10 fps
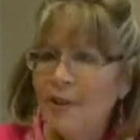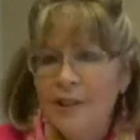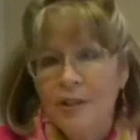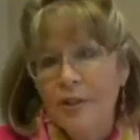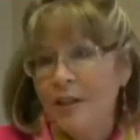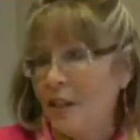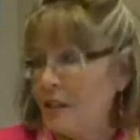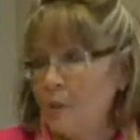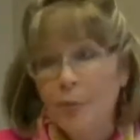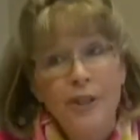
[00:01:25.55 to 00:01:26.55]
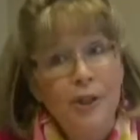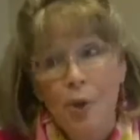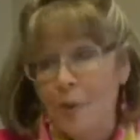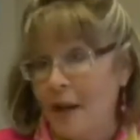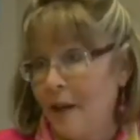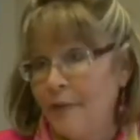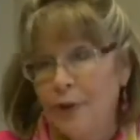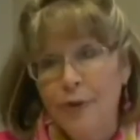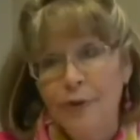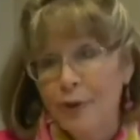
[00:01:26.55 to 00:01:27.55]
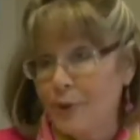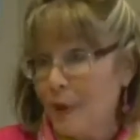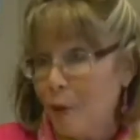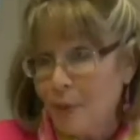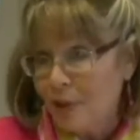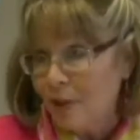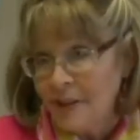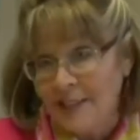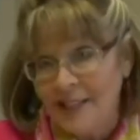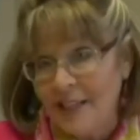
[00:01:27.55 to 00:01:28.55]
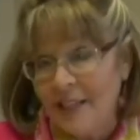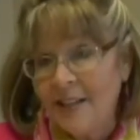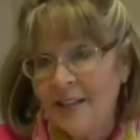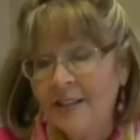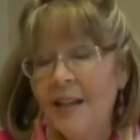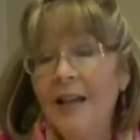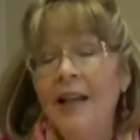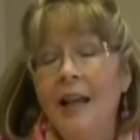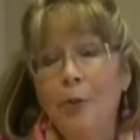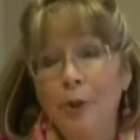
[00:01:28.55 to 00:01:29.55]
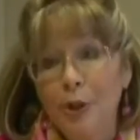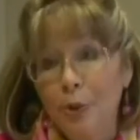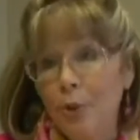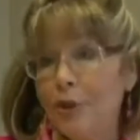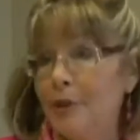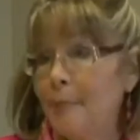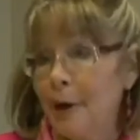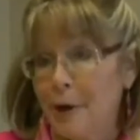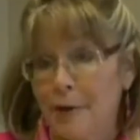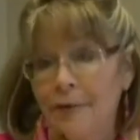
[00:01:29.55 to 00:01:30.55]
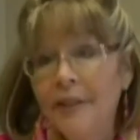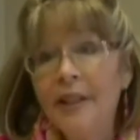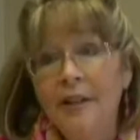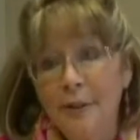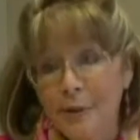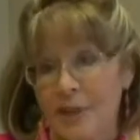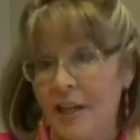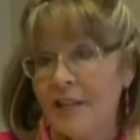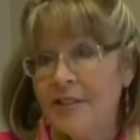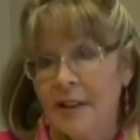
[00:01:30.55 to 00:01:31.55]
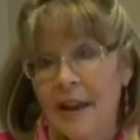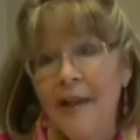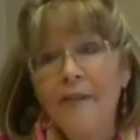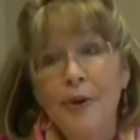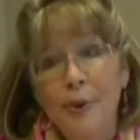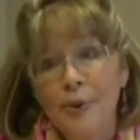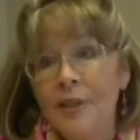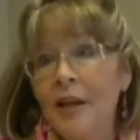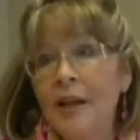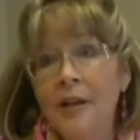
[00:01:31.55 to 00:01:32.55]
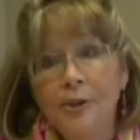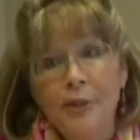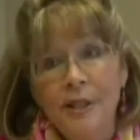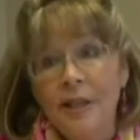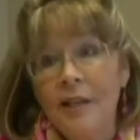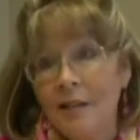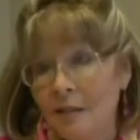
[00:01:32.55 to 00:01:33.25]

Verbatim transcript: thing to look at is we don't have a universal helmet law in Indiana. And when you look comparatively at other states that have those, you see